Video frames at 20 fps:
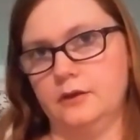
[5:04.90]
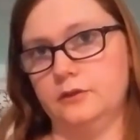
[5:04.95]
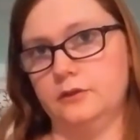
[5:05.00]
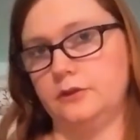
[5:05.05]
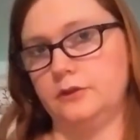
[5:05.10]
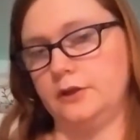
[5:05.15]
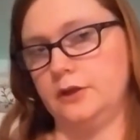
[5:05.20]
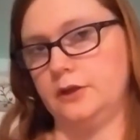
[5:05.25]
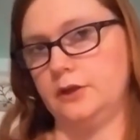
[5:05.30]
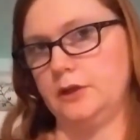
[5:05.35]

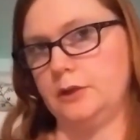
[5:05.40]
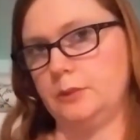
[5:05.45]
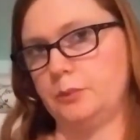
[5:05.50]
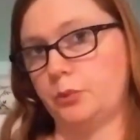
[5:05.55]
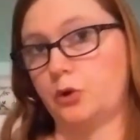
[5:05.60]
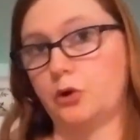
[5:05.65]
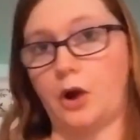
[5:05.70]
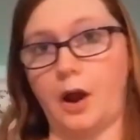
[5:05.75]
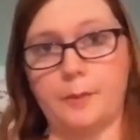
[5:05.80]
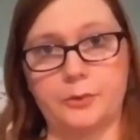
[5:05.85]
the
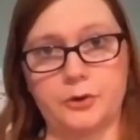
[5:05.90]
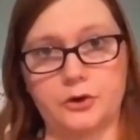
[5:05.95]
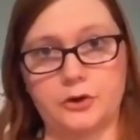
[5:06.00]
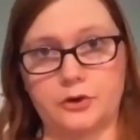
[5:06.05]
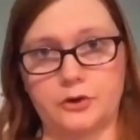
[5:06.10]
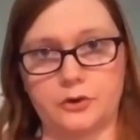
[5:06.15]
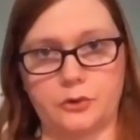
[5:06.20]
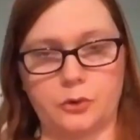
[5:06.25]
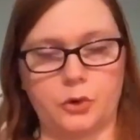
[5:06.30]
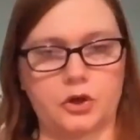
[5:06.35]

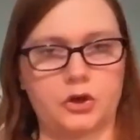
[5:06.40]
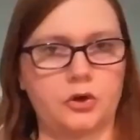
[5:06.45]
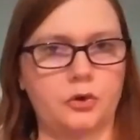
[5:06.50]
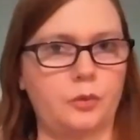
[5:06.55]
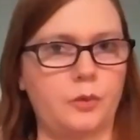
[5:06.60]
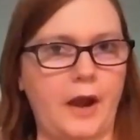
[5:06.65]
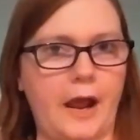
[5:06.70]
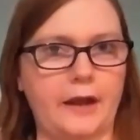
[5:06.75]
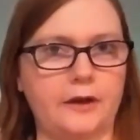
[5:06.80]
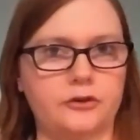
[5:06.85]
proper or
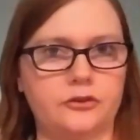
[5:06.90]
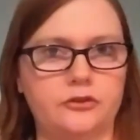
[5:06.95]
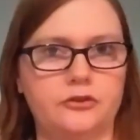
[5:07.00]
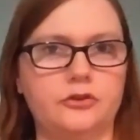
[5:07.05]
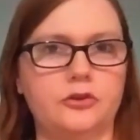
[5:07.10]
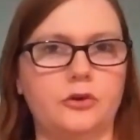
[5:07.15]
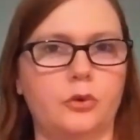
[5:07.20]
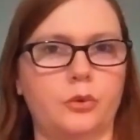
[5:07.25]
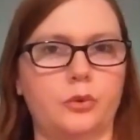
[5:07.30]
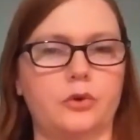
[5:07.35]

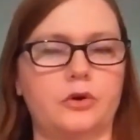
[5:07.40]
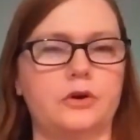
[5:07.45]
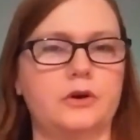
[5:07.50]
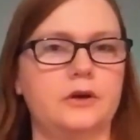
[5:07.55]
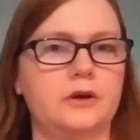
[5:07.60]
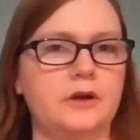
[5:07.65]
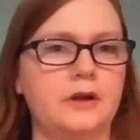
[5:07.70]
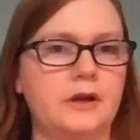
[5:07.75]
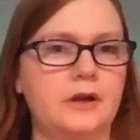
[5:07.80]
correct or